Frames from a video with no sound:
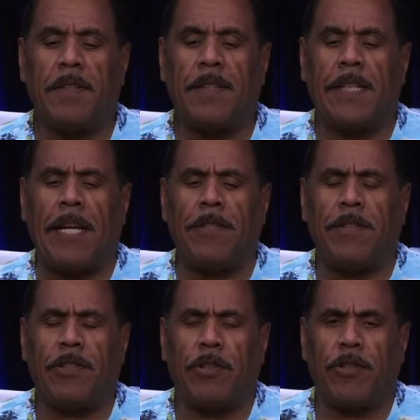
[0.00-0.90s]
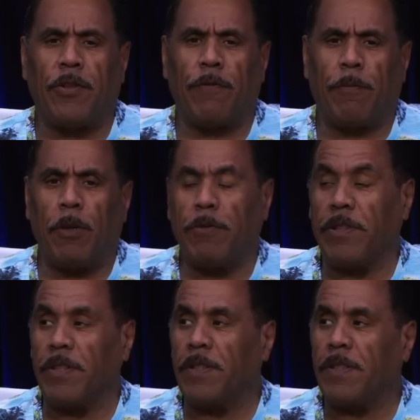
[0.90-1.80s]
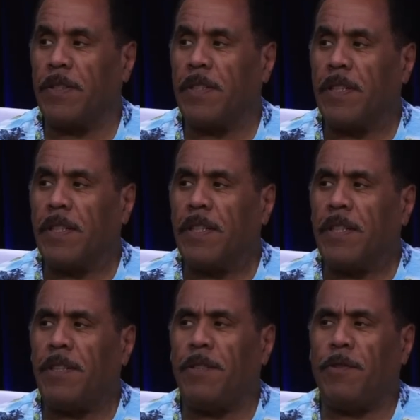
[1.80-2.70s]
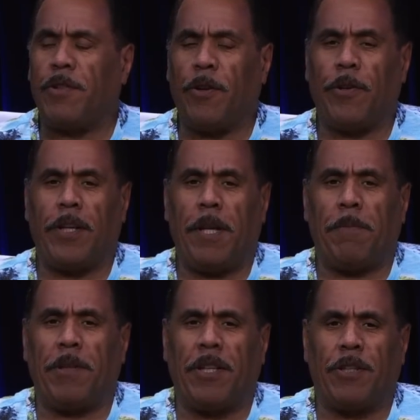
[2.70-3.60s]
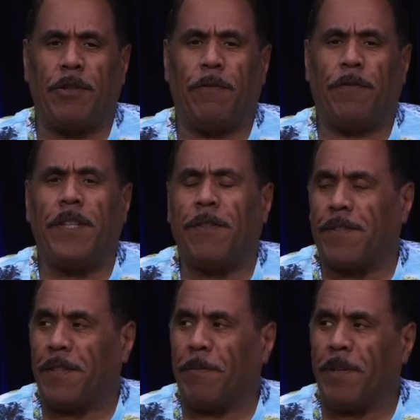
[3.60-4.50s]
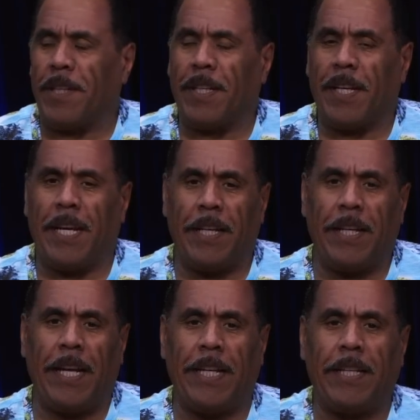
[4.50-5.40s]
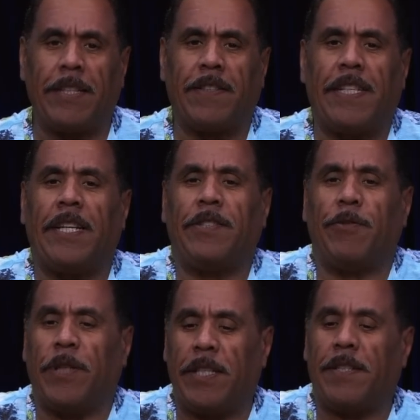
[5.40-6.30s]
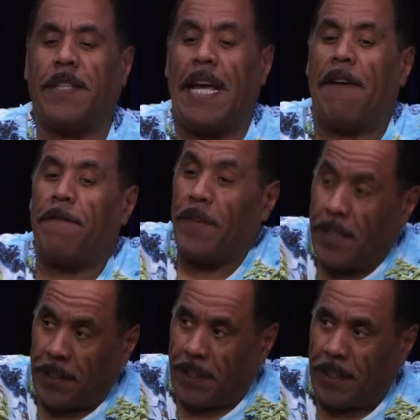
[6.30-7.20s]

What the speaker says: loudness should serve emotion. You turn it up because you feel something, and it accentuates that feeling.